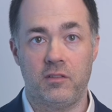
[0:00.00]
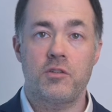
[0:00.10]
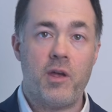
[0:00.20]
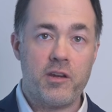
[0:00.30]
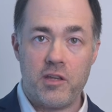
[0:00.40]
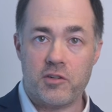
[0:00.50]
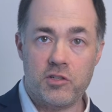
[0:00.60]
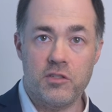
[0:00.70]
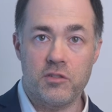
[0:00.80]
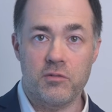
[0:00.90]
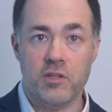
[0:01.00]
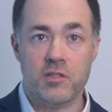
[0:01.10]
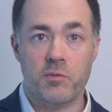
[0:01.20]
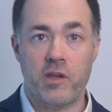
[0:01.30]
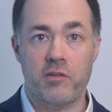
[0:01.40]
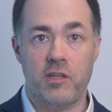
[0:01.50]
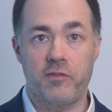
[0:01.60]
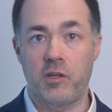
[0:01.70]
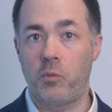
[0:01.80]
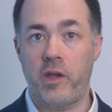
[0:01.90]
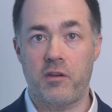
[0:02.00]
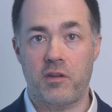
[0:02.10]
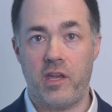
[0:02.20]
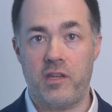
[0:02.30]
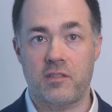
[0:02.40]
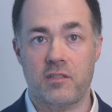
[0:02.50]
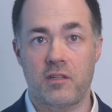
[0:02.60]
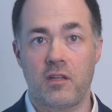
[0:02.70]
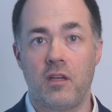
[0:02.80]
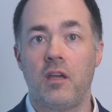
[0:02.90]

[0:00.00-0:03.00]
So how do you actually do this without giving away your case?